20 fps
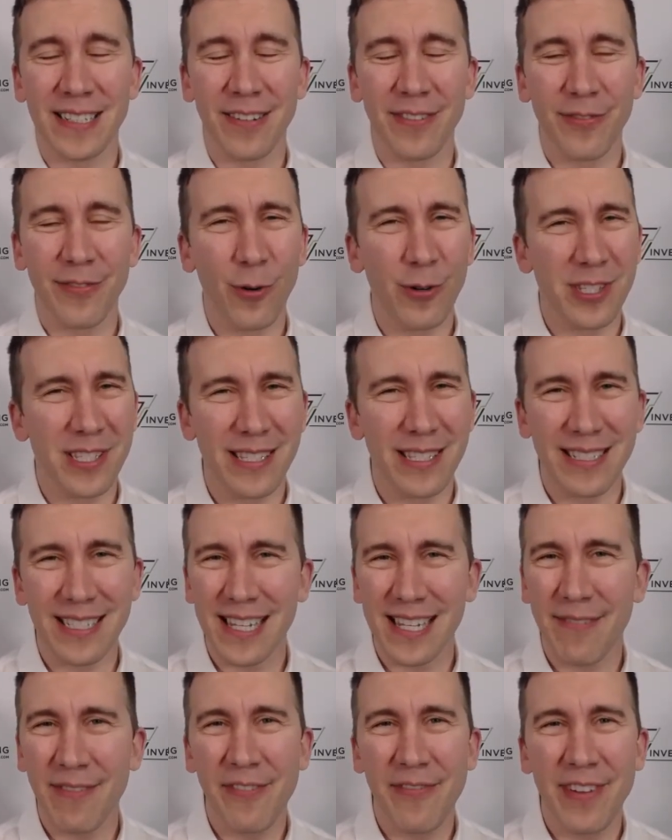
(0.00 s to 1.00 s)
Of course,
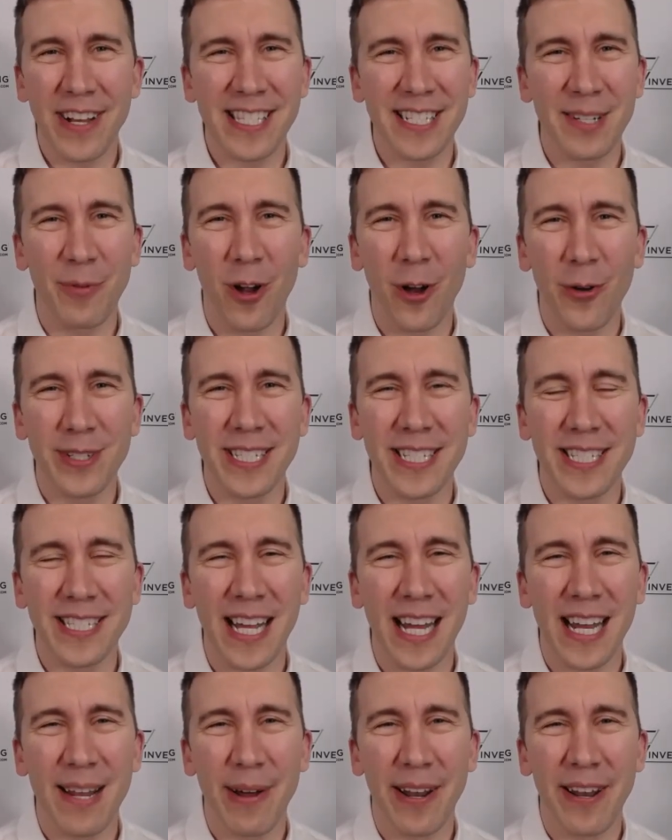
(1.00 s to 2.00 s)
Seven Investing, we're always
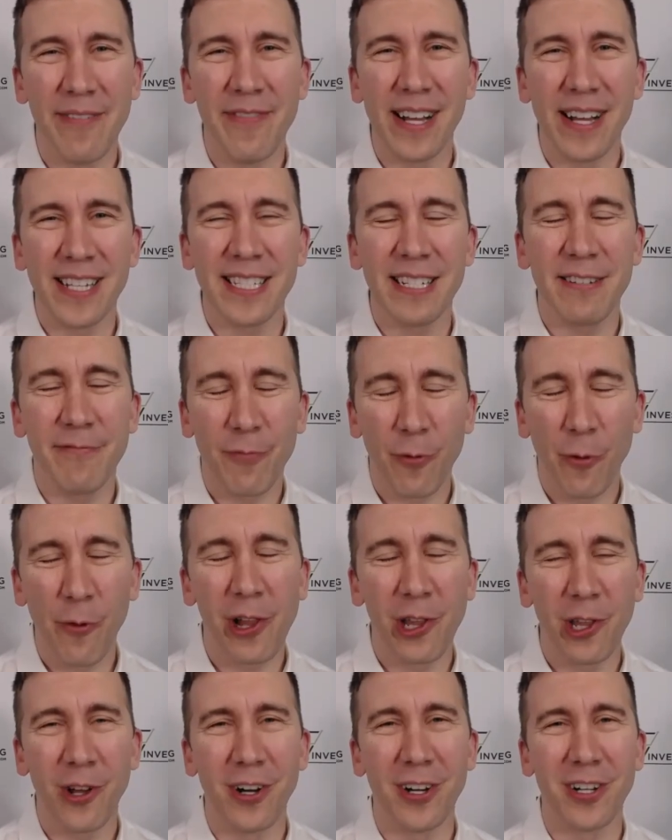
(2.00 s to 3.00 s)
excited about investing for the
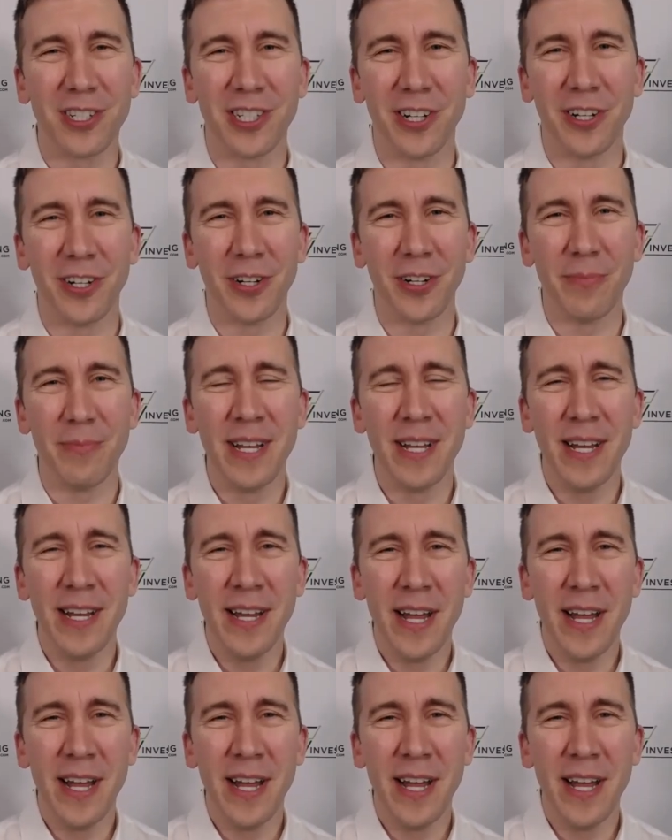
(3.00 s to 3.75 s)
long term.